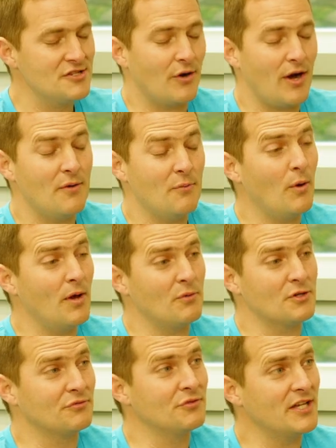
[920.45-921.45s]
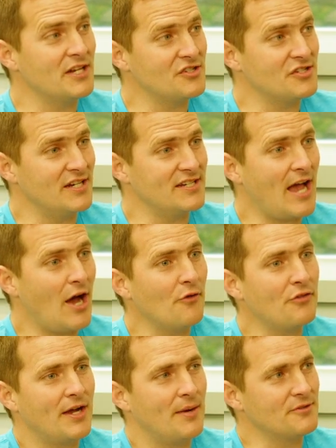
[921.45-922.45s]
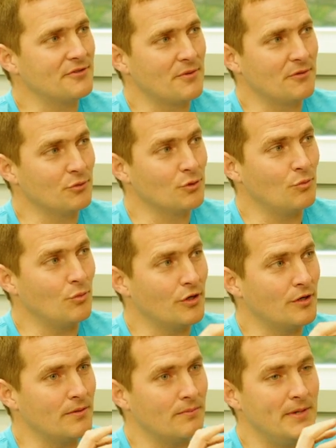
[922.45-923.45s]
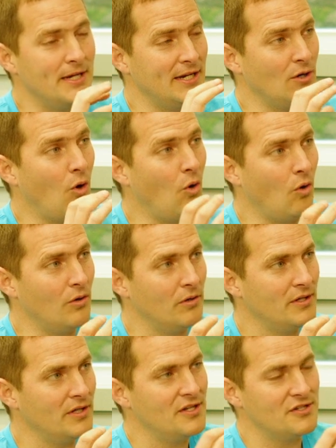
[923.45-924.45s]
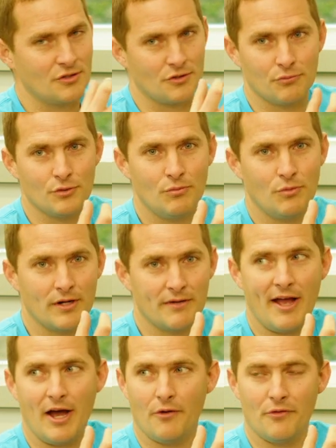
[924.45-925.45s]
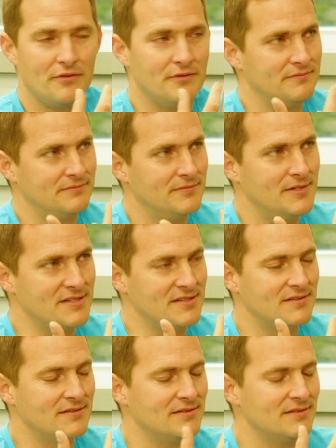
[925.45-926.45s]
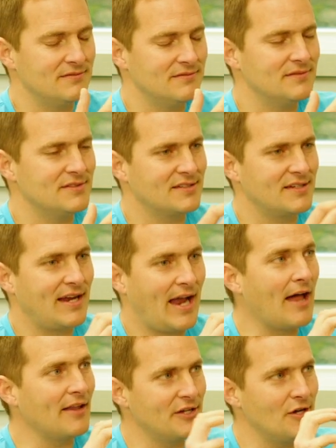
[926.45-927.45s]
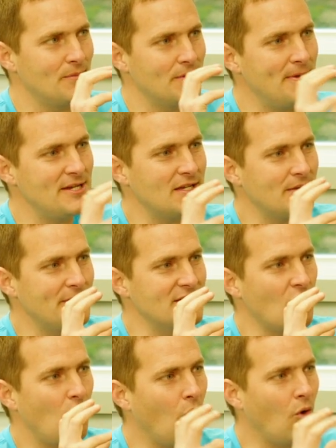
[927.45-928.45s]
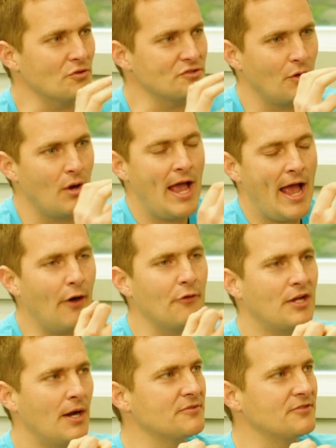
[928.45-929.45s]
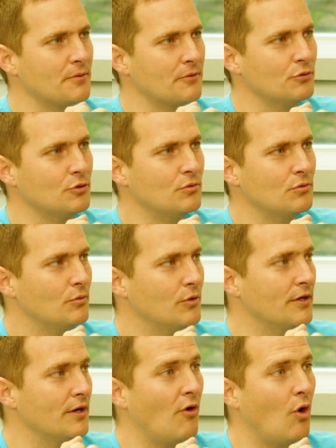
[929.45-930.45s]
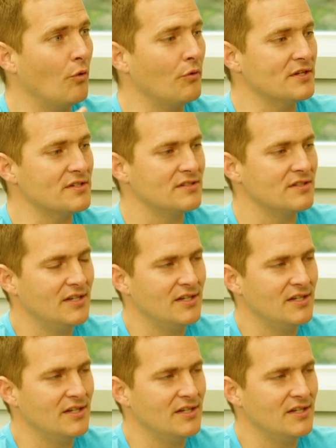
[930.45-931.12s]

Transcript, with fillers: So what, what's really interesting is health comes from the root word meaning whole. So the root word of health is, kalio, but it basically means whole. So health comes from the root word of wholeness.